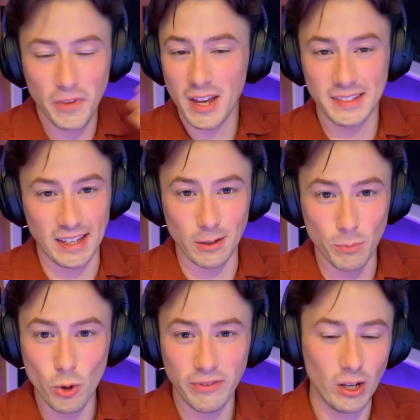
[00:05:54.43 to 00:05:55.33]
say, the
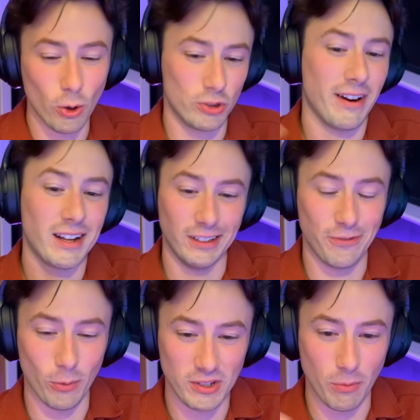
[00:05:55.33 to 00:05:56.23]
movie or directly
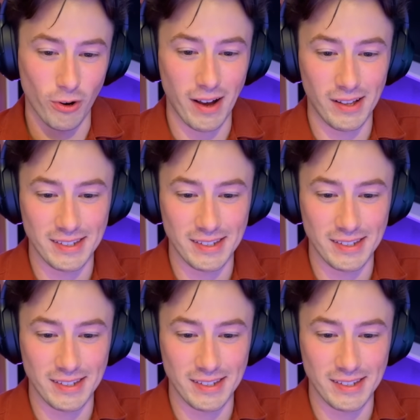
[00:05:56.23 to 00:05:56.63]
from somewhere else.